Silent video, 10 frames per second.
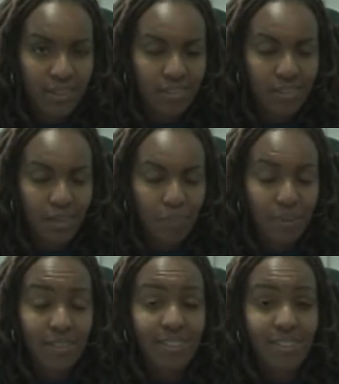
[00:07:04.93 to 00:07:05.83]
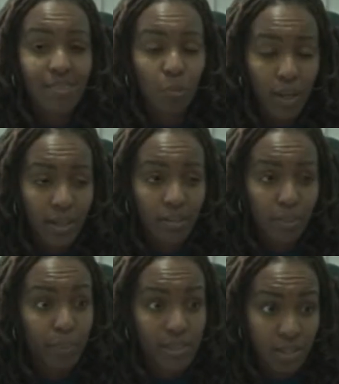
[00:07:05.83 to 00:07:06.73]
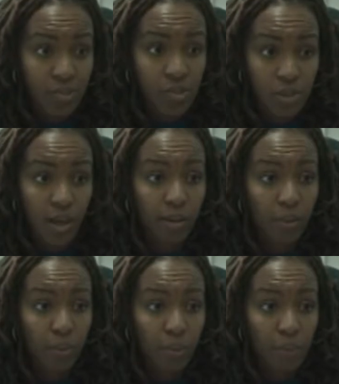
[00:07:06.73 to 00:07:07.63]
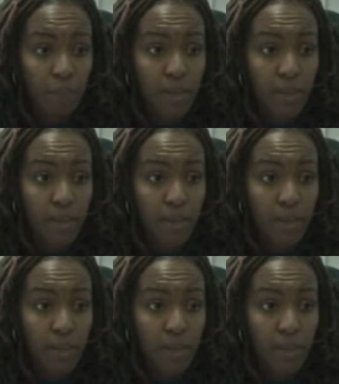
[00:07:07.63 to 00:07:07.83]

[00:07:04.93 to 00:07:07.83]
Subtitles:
is that PET is 100% recyclable,